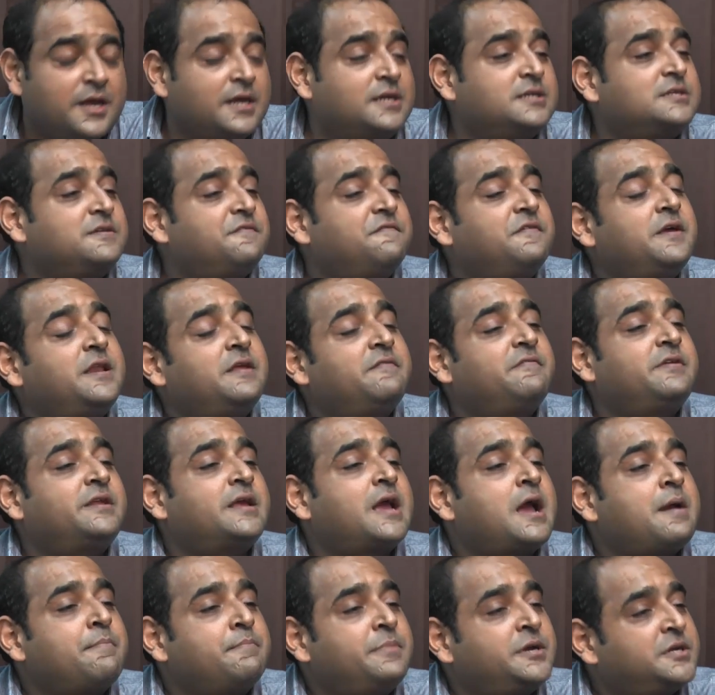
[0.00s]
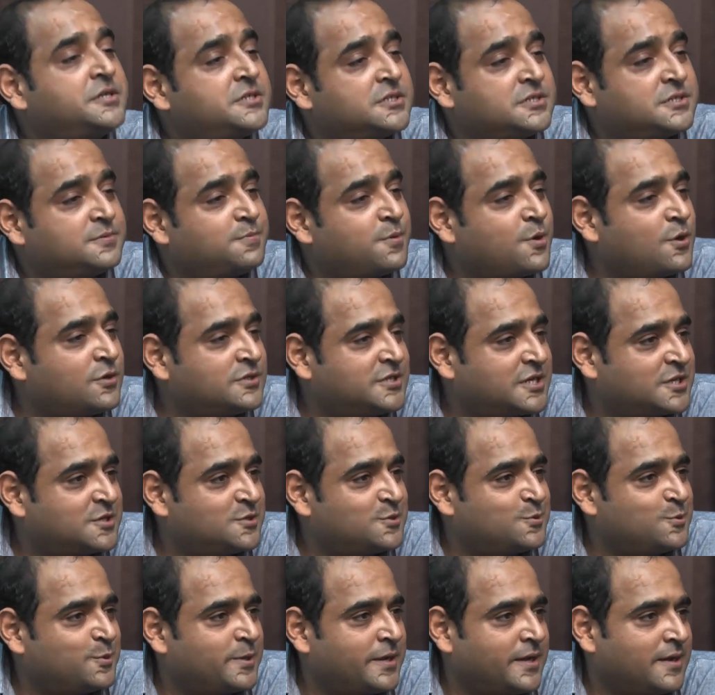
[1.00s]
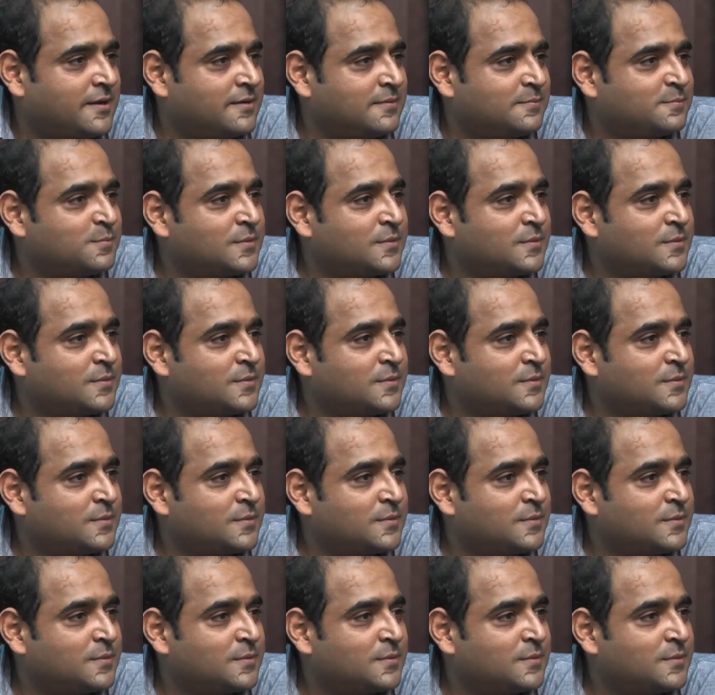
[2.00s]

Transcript: It is a very very ambitious project, Surya.